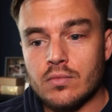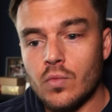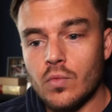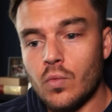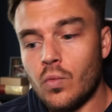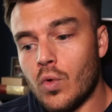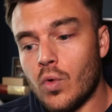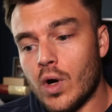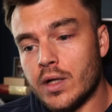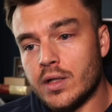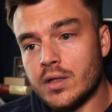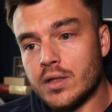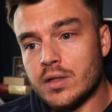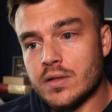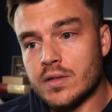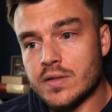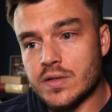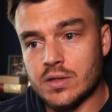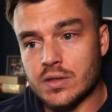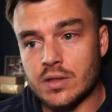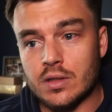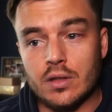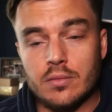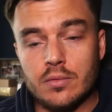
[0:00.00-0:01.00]
One is
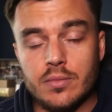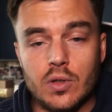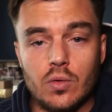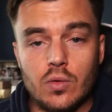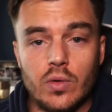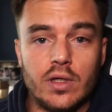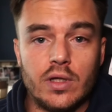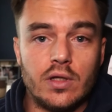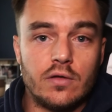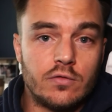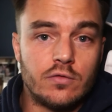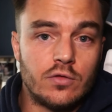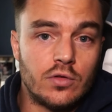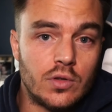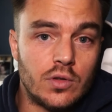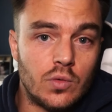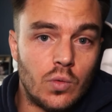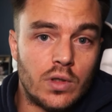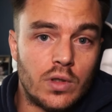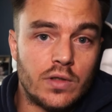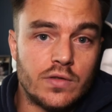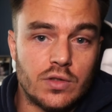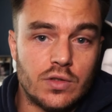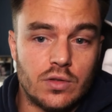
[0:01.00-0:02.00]
an Olympic weightlifter and
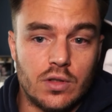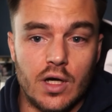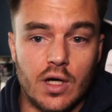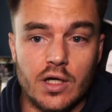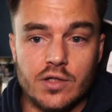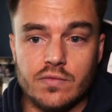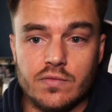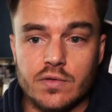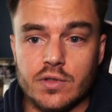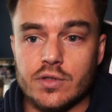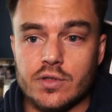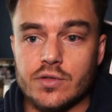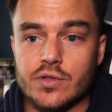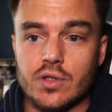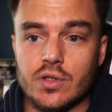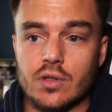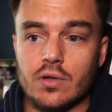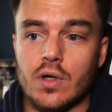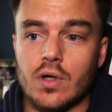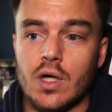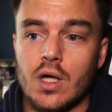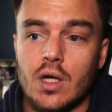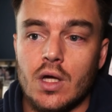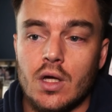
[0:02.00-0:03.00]
one is a CrossFitter.
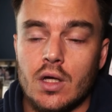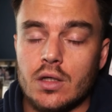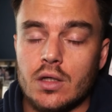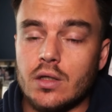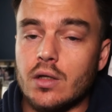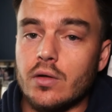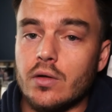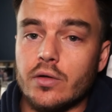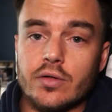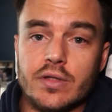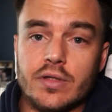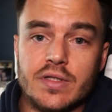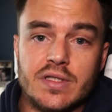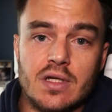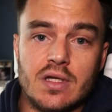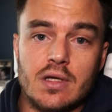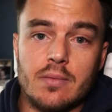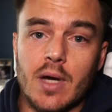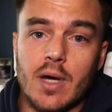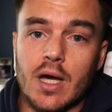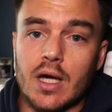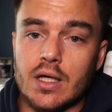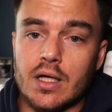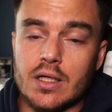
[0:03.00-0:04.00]
So, you're the same
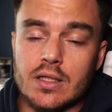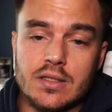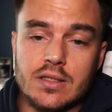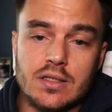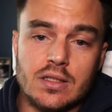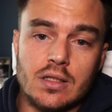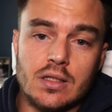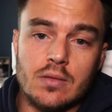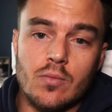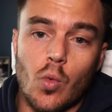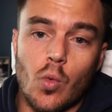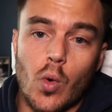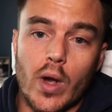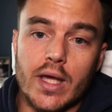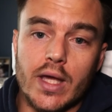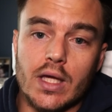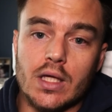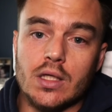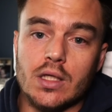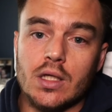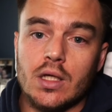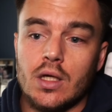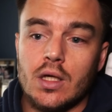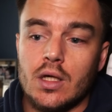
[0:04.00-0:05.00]
height, same
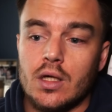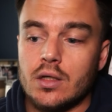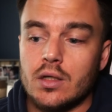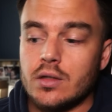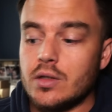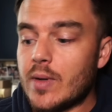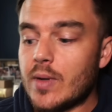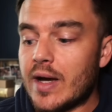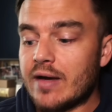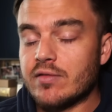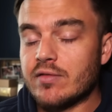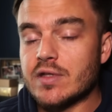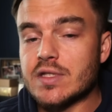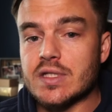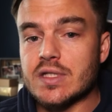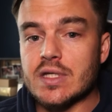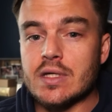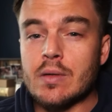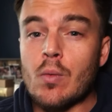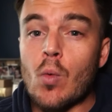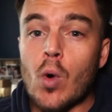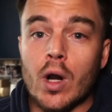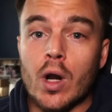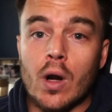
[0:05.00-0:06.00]
weight, you have the
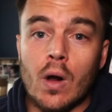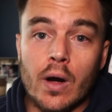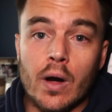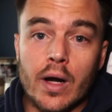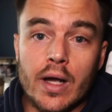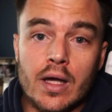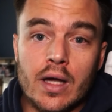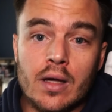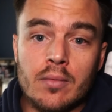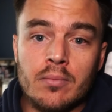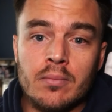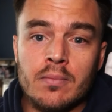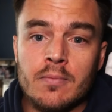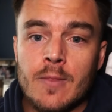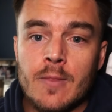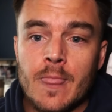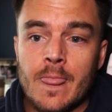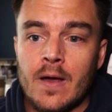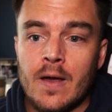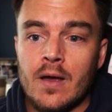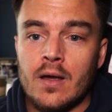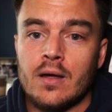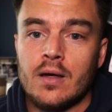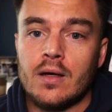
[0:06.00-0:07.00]
same 1 RM.
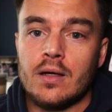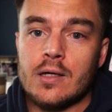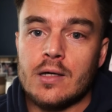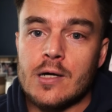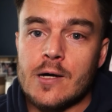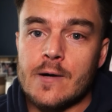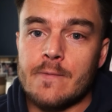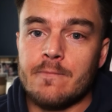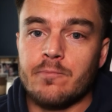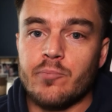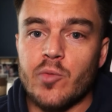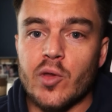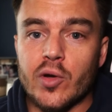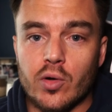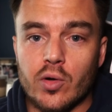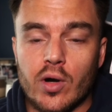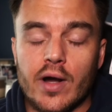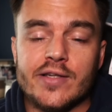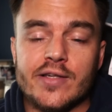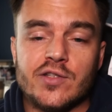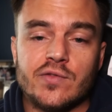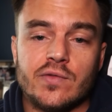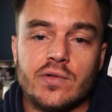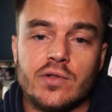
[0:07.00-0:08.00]
The
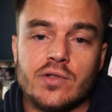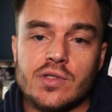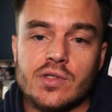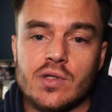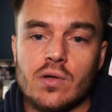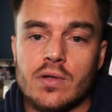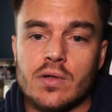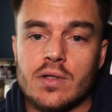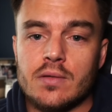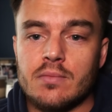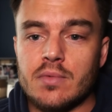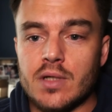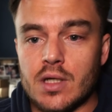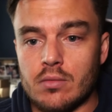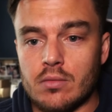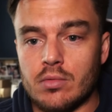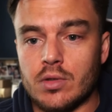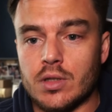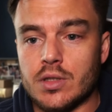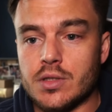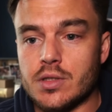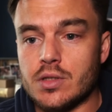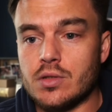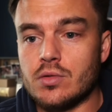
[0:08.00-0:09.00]
CrossFitter is going to be able
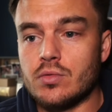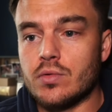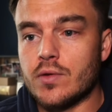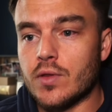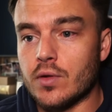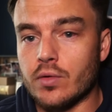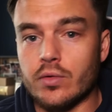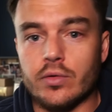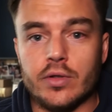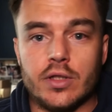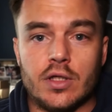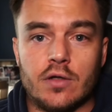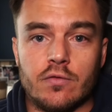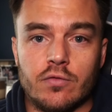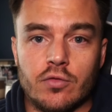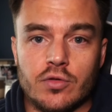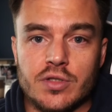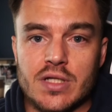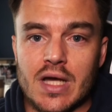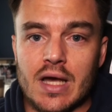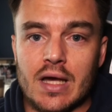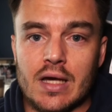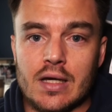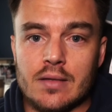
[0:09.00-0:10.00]
to do 30 for
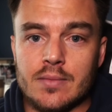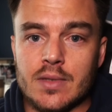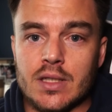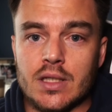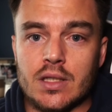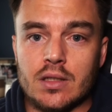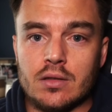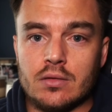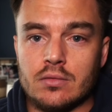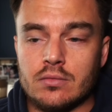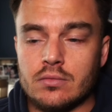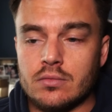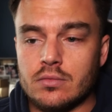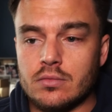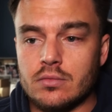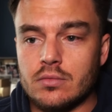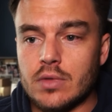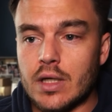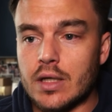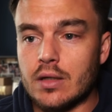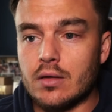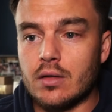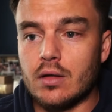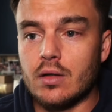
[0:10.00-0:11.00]
time at,
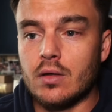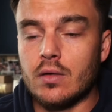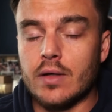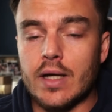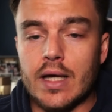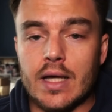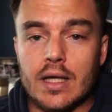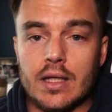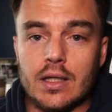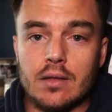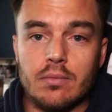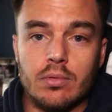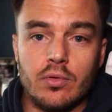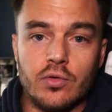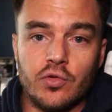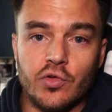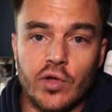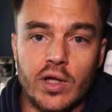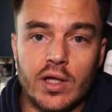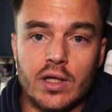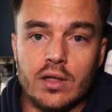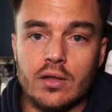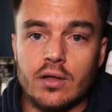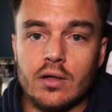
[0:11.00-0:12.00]
I don't know,
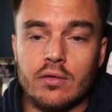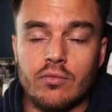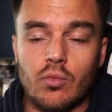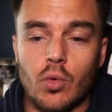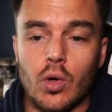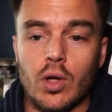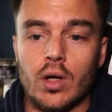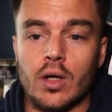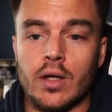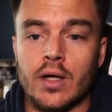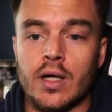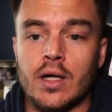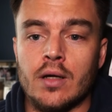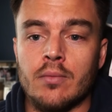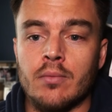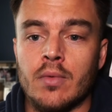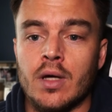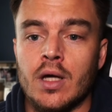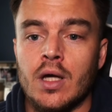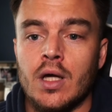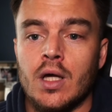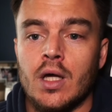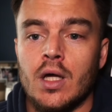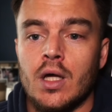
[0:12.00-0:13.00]
80% of 1 RM,
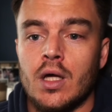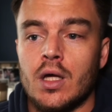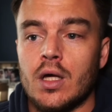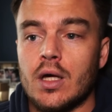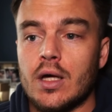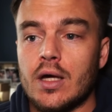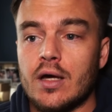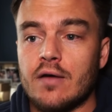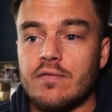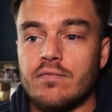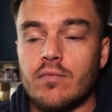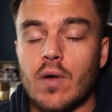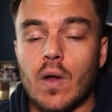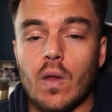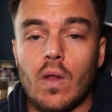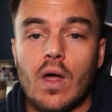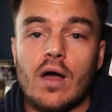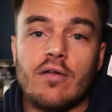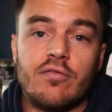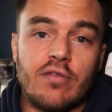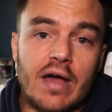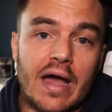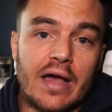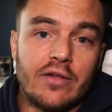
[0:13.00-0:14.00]
a
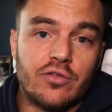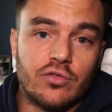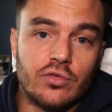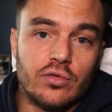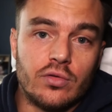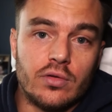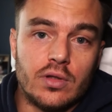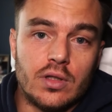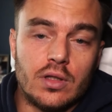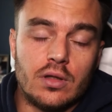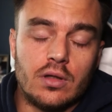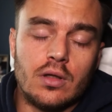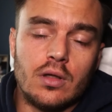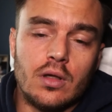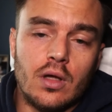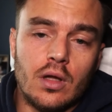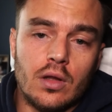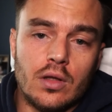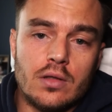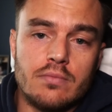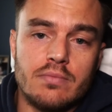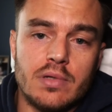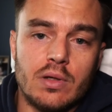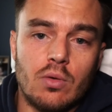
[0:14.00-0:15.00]
lot faster than the
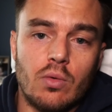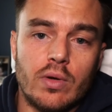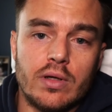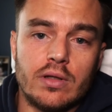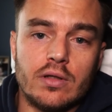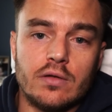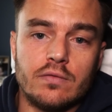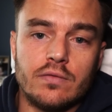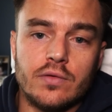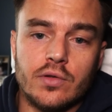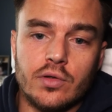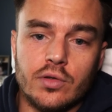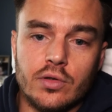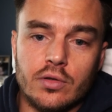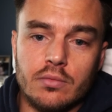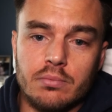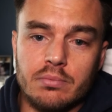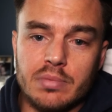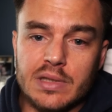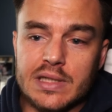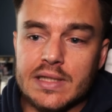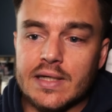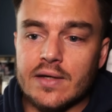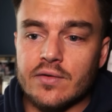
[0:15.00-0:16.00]
Olympic weightlifter
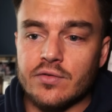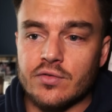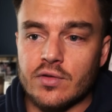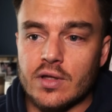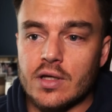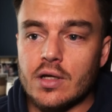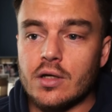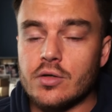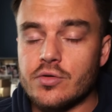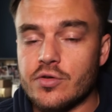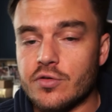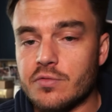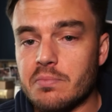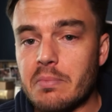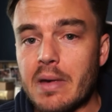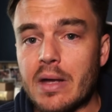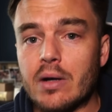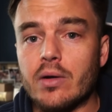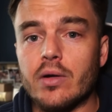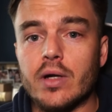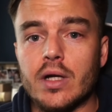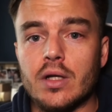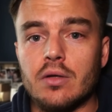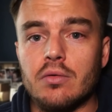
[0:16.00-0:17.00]
because they are just
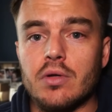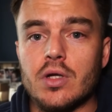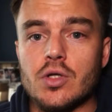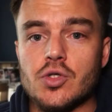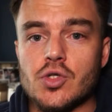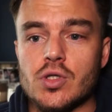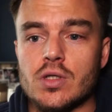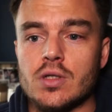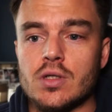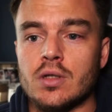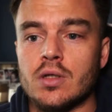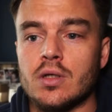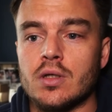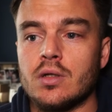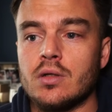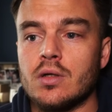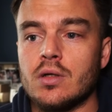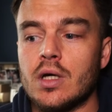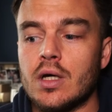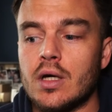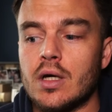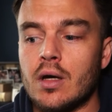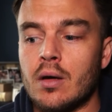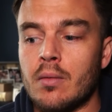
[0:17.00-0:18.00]
better conditioned.
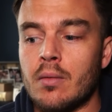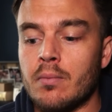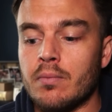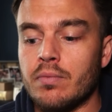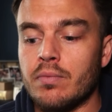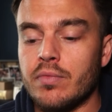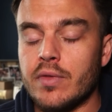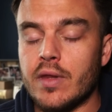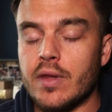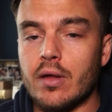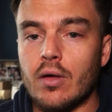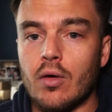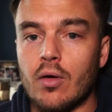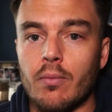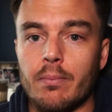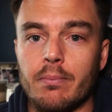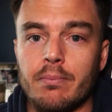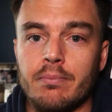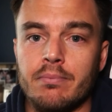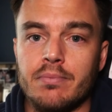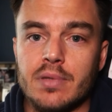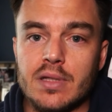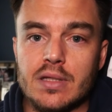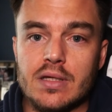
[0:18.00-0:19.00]
They'll
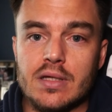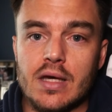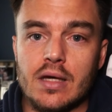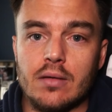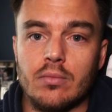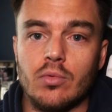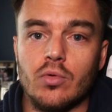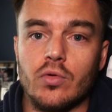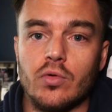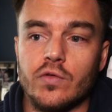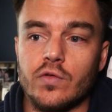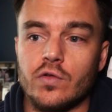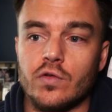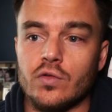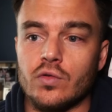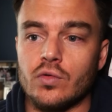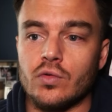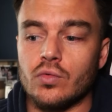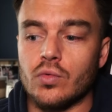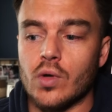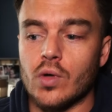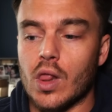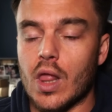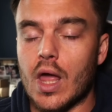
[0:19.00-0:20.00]
be able to
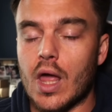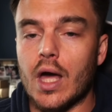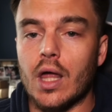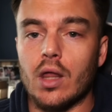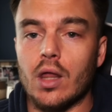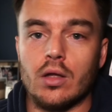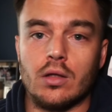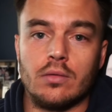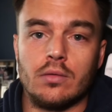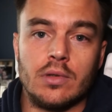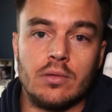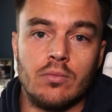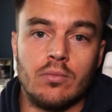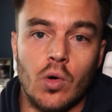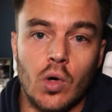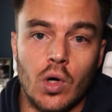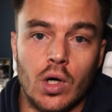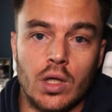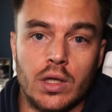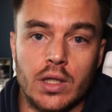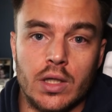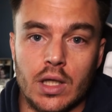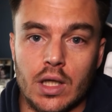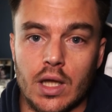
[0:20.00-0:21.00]
rely a little bit more
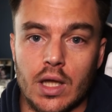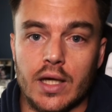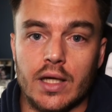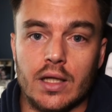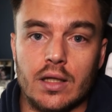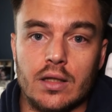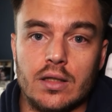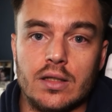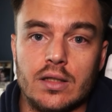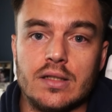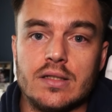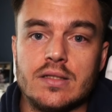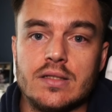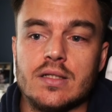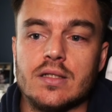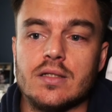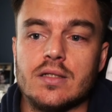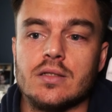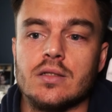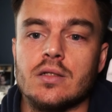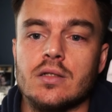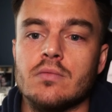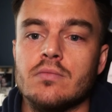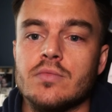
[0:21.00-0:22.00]
on the glycolytic
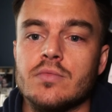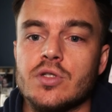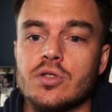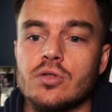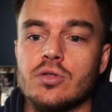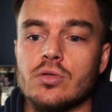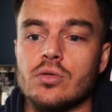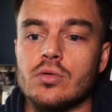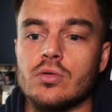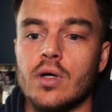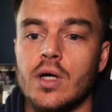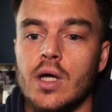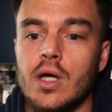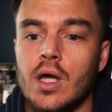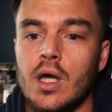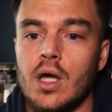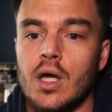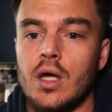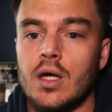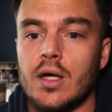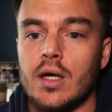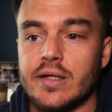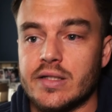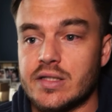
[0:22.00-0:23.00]
system to
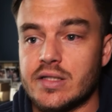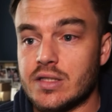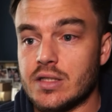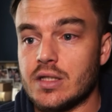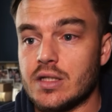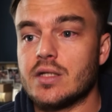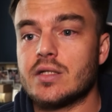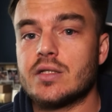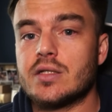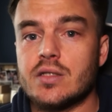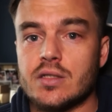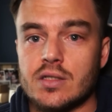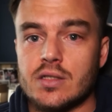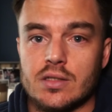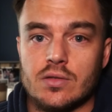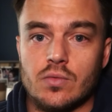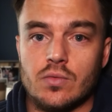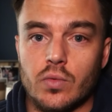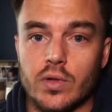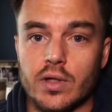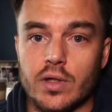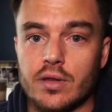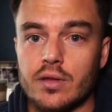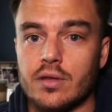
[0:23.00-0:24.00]
assist
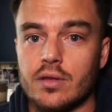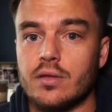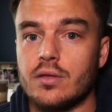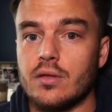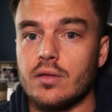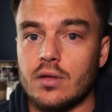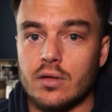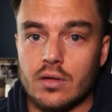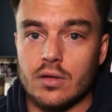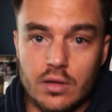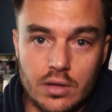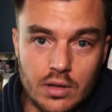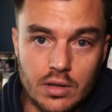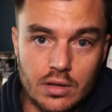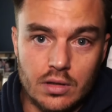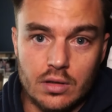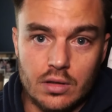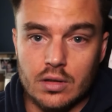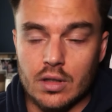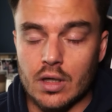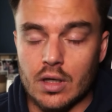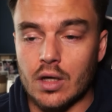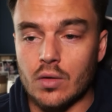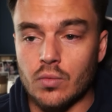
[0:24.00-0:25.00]
with
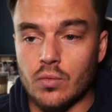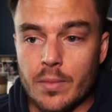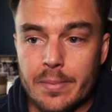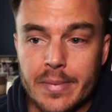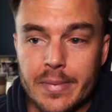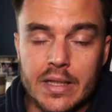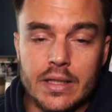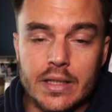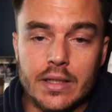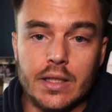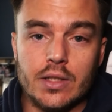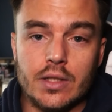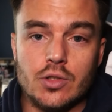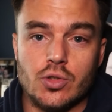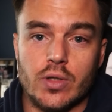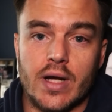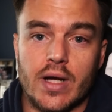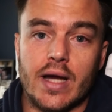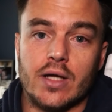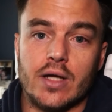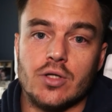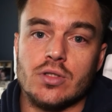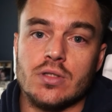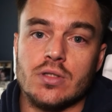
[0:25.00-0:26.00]
the repeated
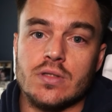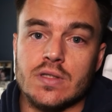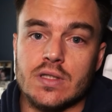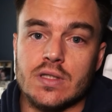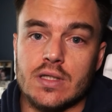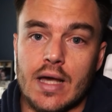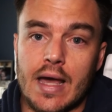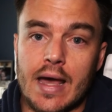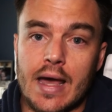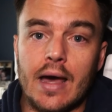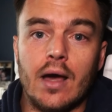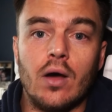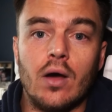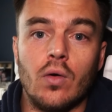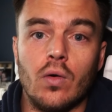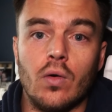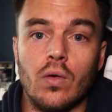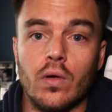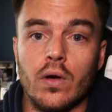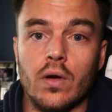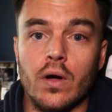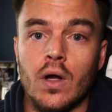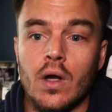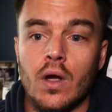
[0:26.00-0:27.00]
contractions at
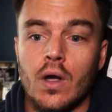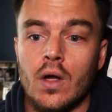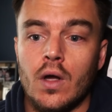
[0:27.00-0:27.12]
or